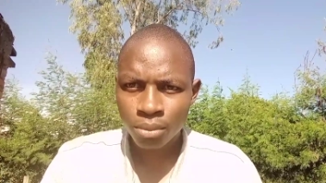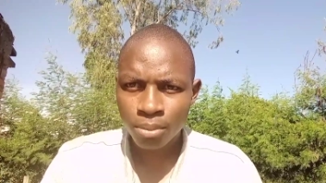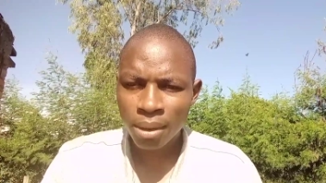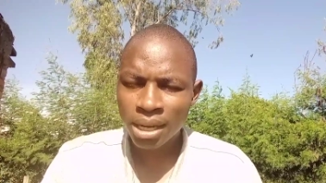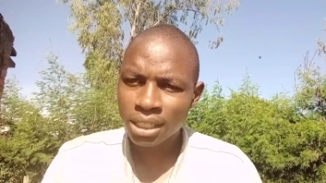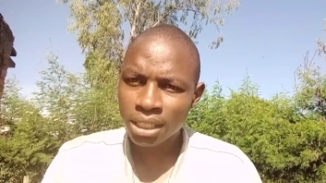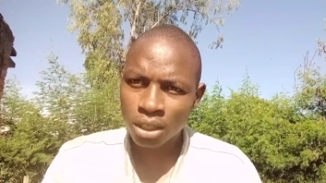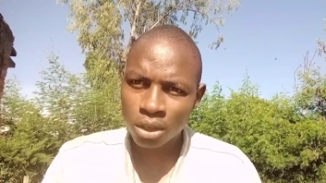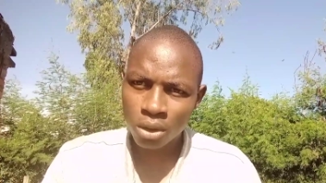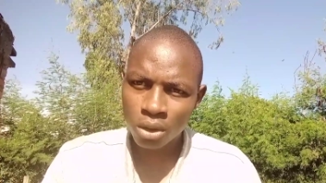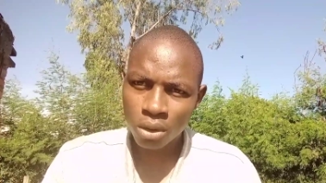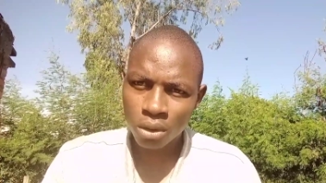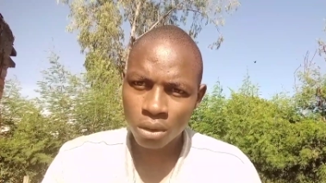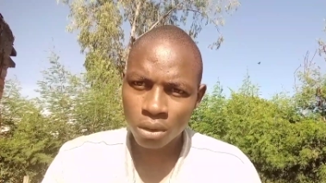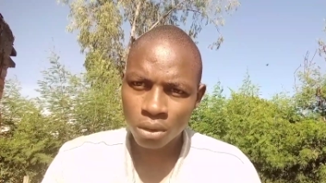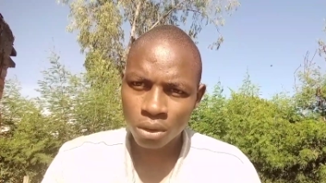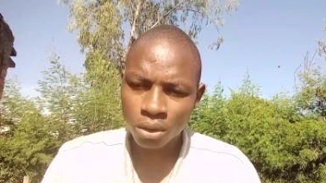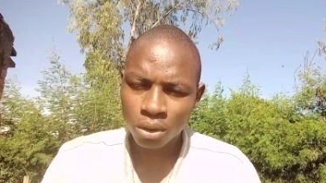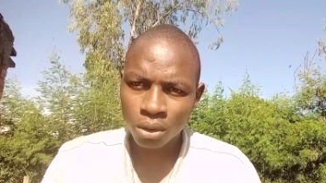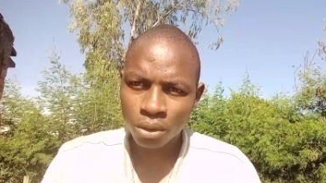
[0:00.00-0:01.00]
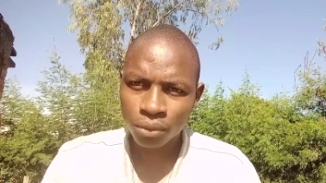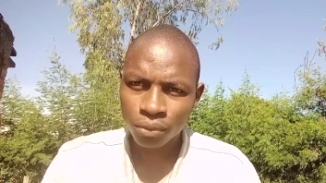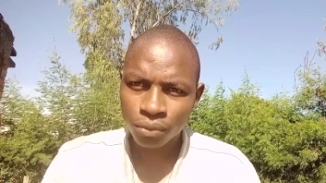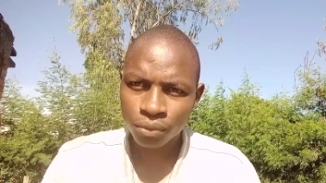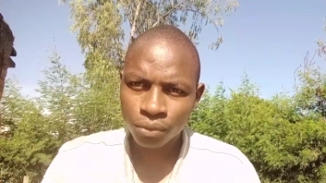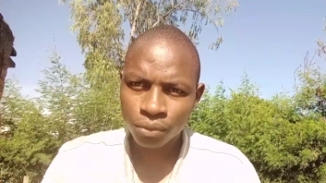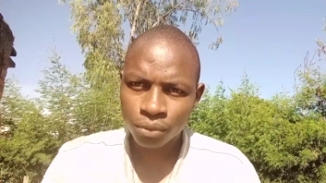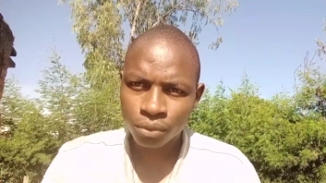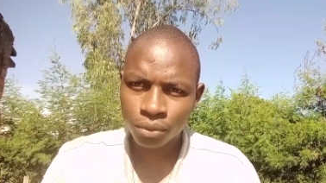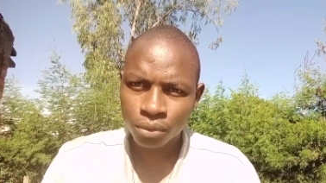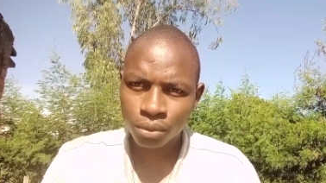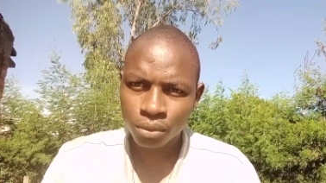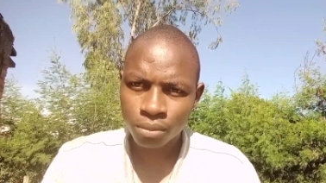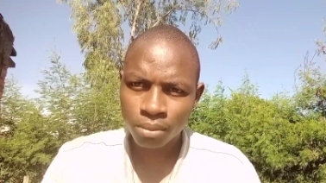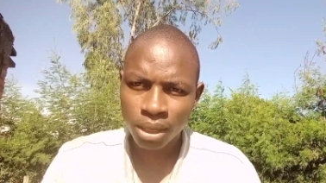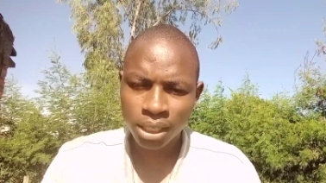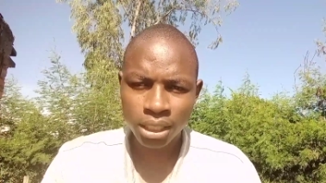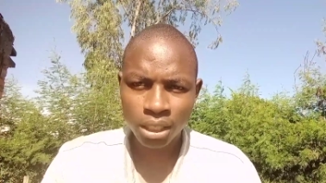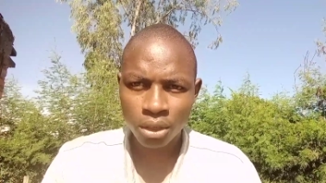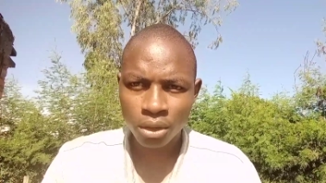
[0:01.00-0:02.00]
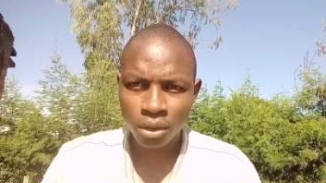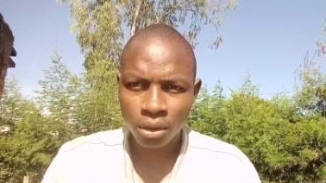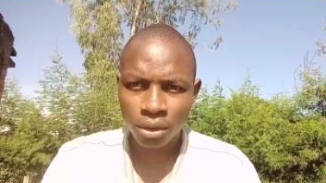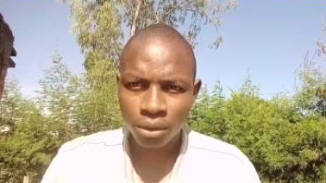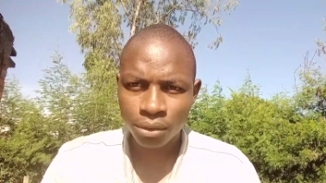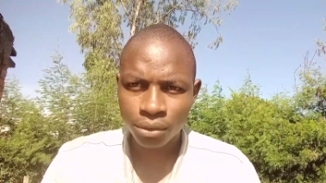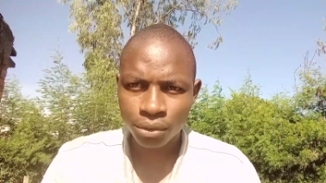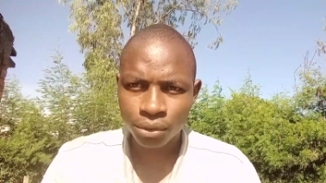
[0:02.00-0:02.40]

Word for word: margin call, you know, margin call.